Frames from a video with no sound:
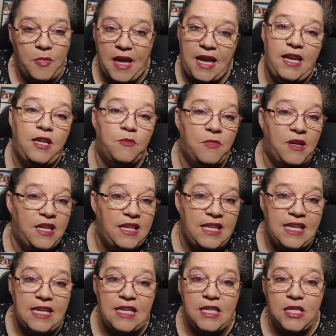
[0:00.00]
pain in my
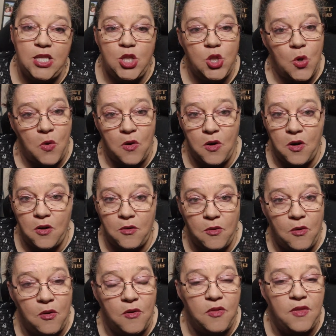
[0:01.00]
knees or
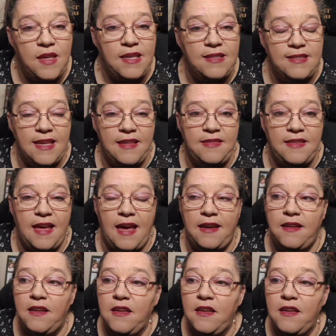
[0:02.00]
things like that.